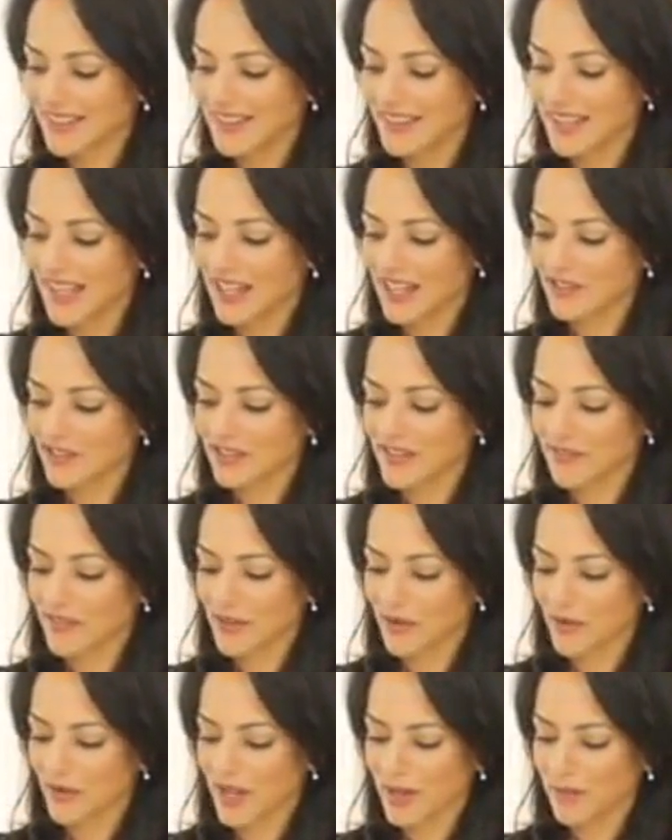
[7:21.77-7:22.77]
the edges of
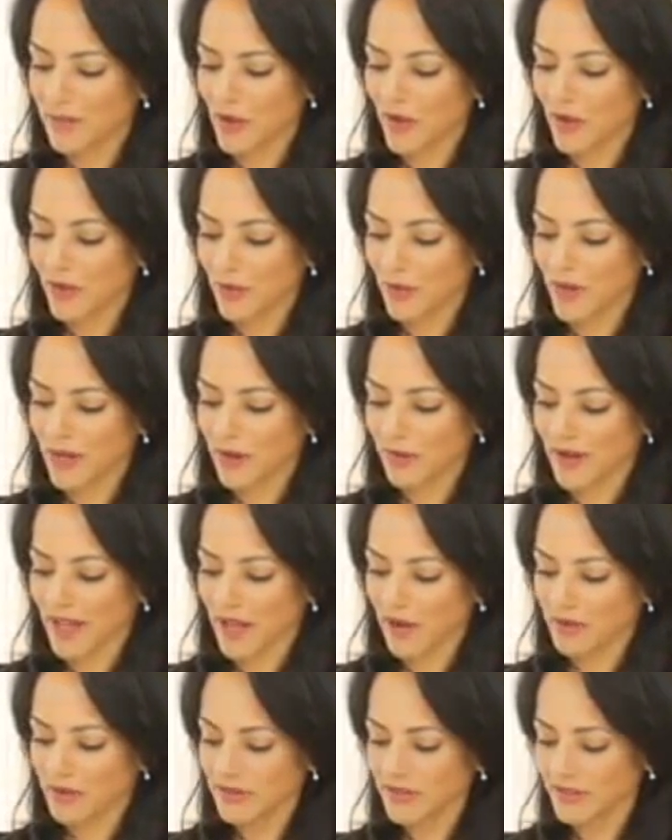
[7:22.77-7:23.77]
the crepe all the way
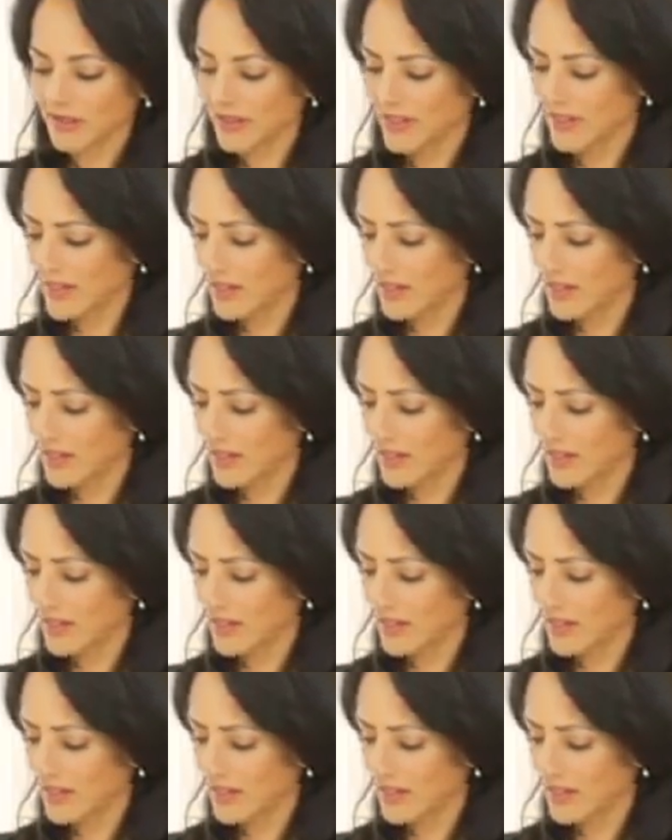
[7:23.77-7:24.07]
around.